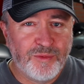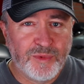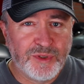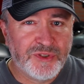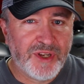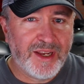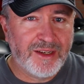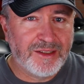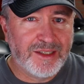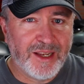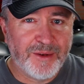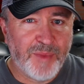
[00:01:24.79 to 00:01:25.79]
we'll say
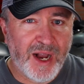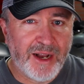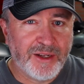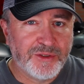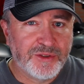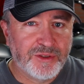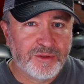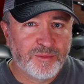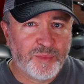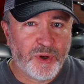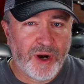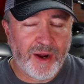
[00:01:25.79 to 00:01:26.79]
10 miles
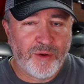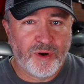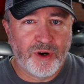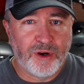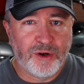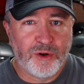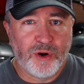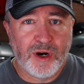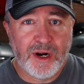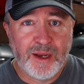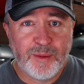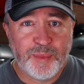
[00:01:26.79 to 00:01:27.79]
per hour
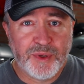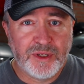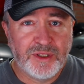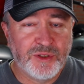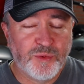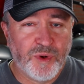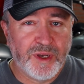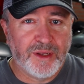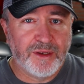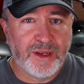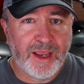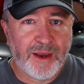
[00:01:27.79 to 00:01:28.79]
or up is
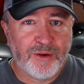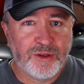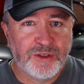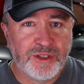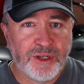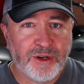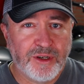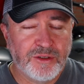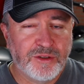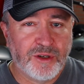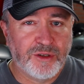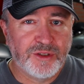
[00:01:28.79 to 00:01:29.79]
when counter-steering
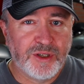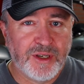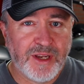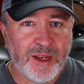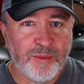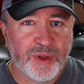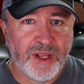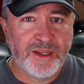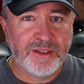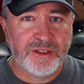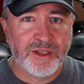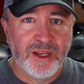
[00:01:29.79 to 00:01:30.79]
starts to take
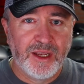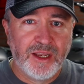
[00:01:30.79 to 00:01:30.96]
place.